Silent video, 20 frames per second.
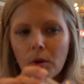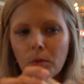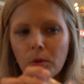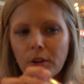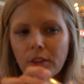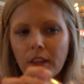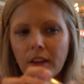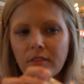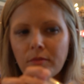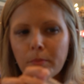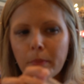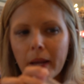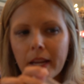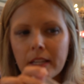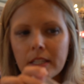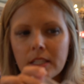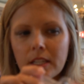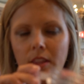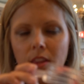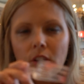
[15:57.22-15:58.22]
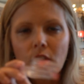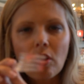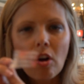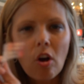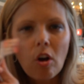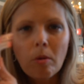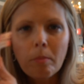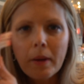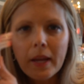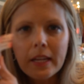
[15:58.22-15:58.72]
where they baked it. They're
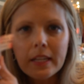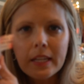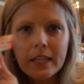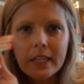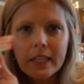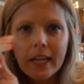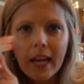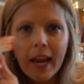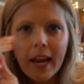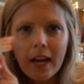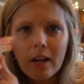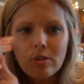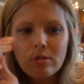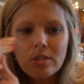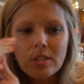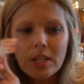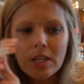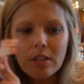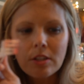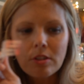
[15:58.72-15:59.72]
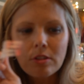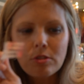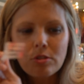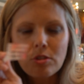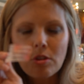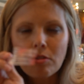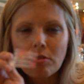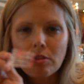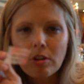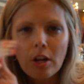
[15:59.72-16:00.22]
all made in-house here,
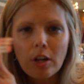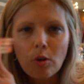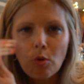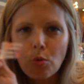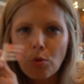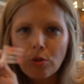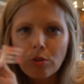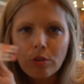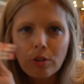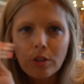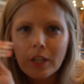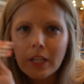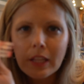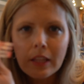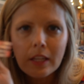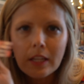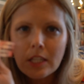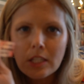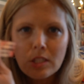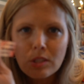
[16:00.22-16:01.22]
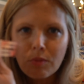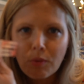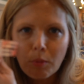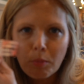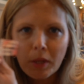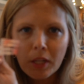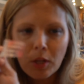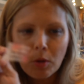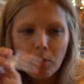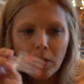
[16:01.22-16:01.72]
so they're not ordering these
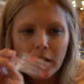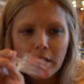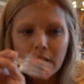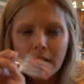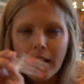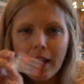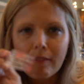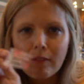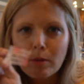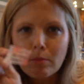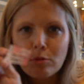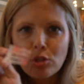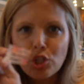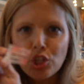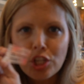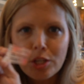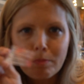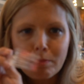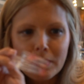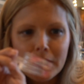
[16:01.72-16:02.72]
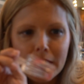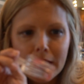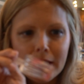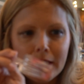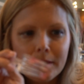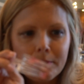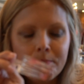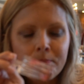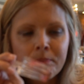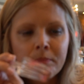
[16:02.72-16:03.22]
from anywhere and having them shipped
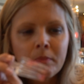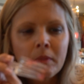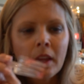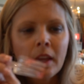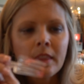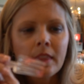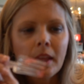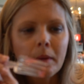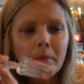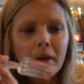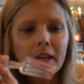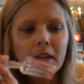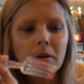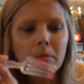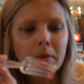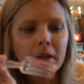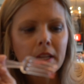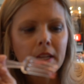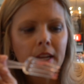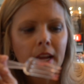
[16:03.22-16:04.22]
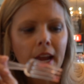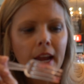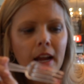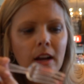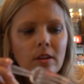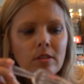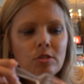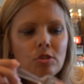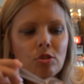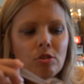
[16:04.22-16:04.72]
in. They make them
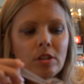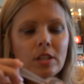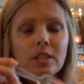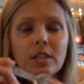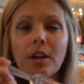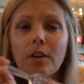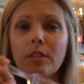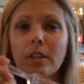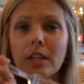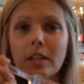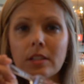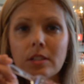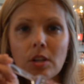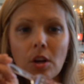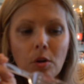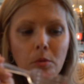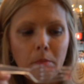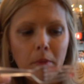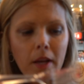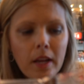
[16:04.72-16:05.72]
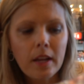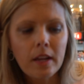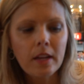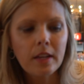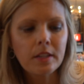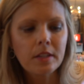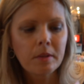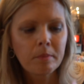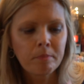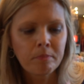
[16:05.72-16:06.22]
in-house. You can tell that it's
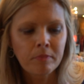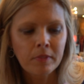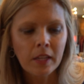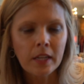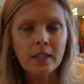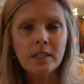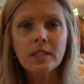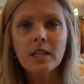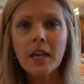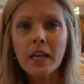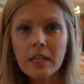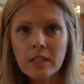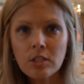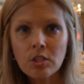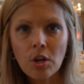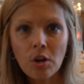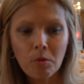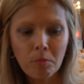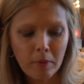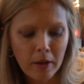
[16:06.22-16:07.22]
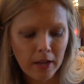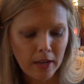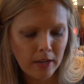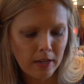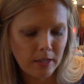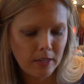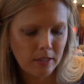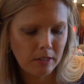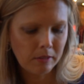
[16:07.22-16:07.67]
homemade. It tastes homemade.